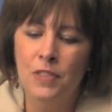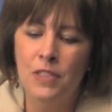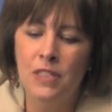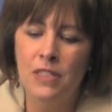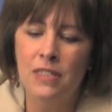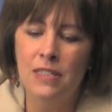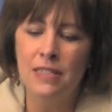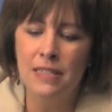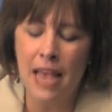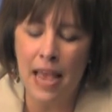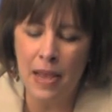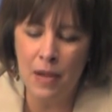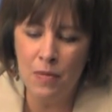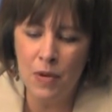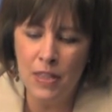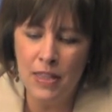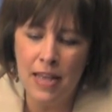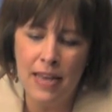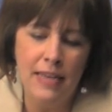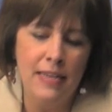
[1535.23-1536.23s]
to say
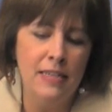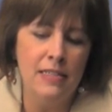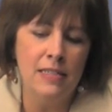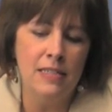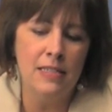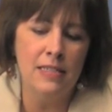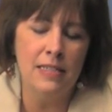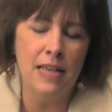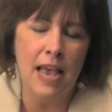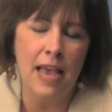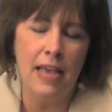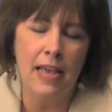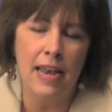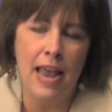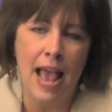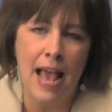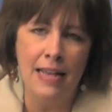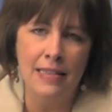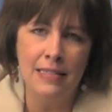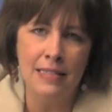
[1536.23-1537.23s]
what they need to say
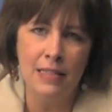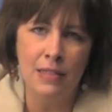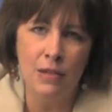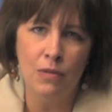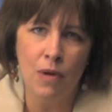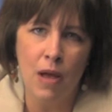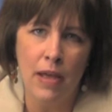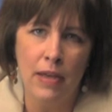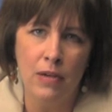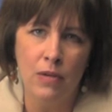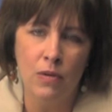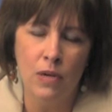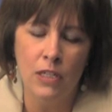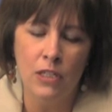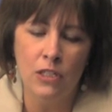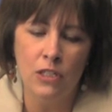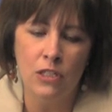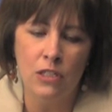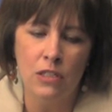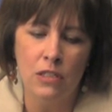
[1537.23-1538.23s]
and asking the right
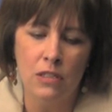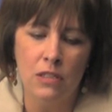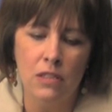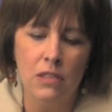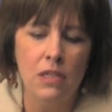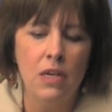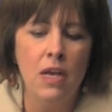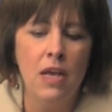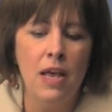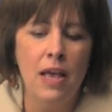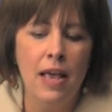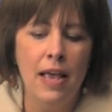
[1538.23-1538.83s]
questions